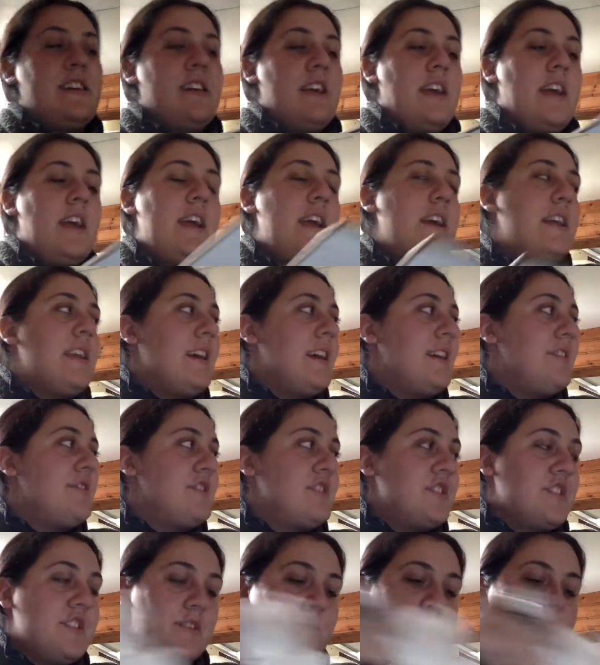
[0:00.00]
And after
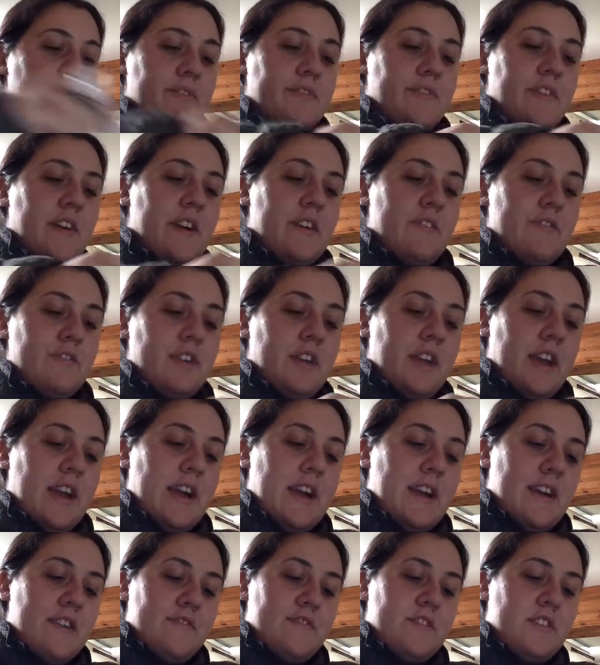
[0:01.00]
number 5, we
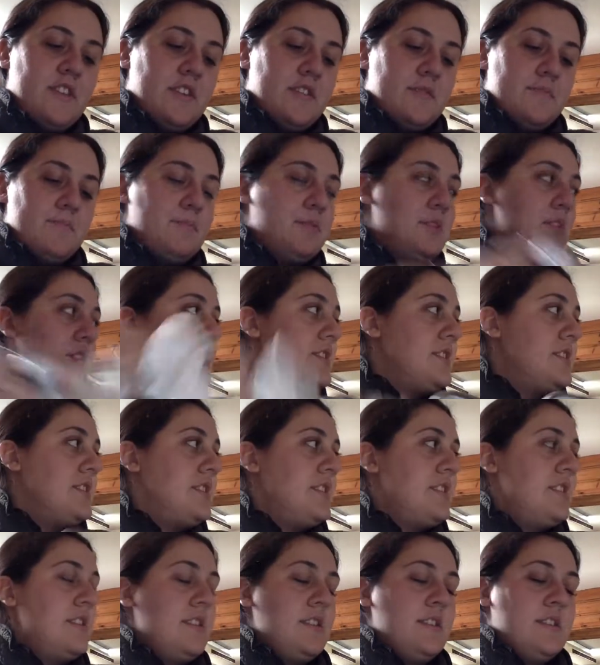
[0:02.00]
have number